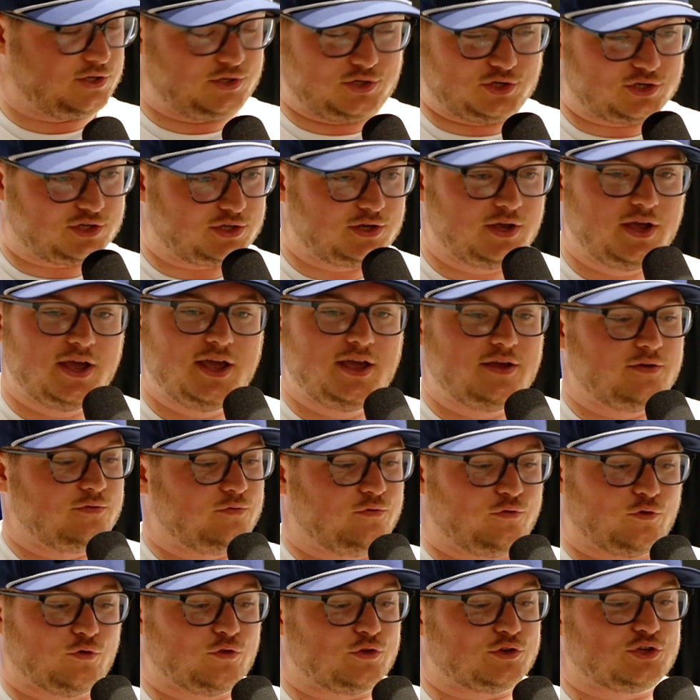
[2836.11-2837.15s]
Just
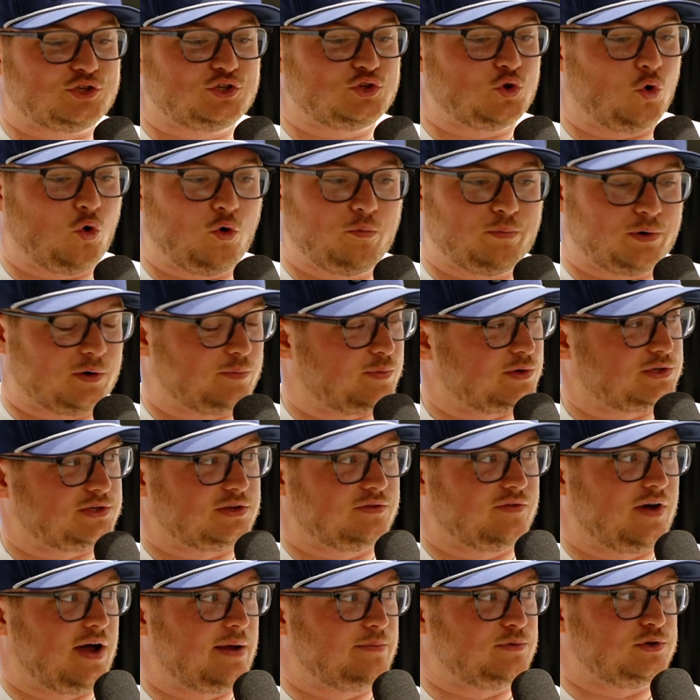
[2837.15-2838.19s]
for the sole purpose
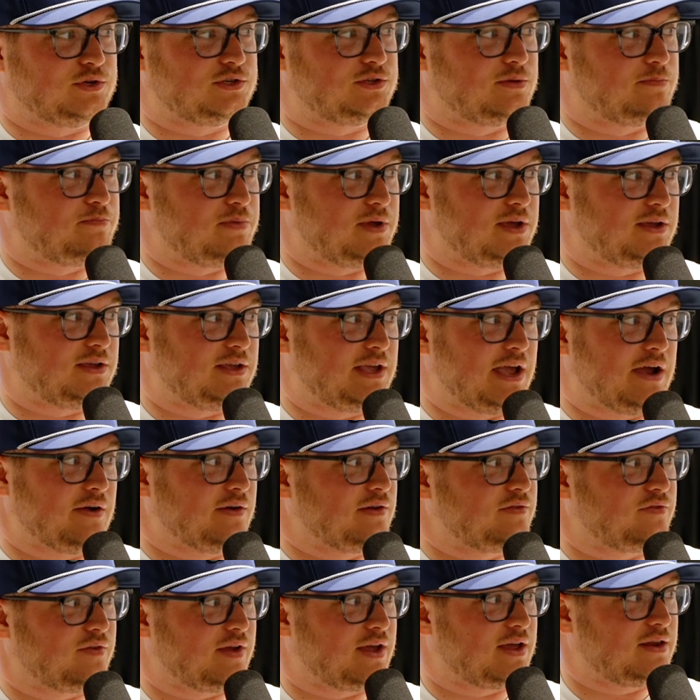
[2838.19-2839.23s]
of I'm just a big Gary
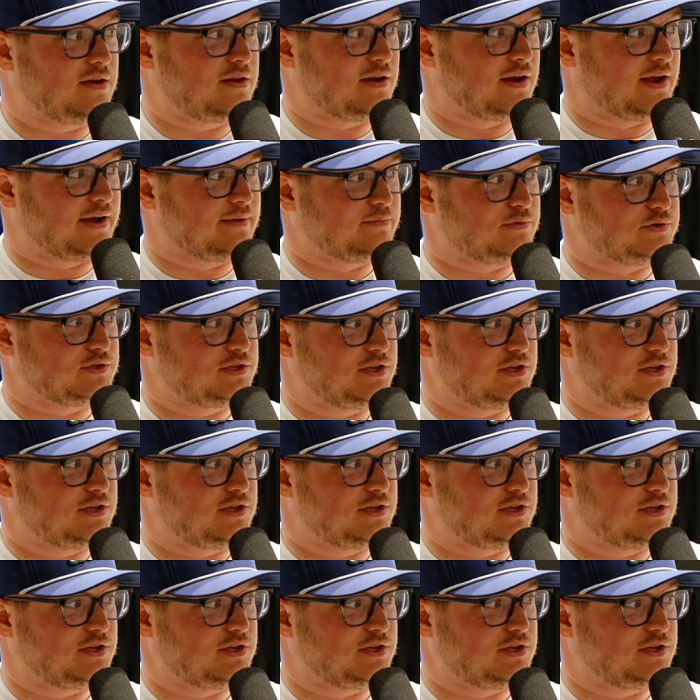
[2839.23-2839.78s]
fan and I'm just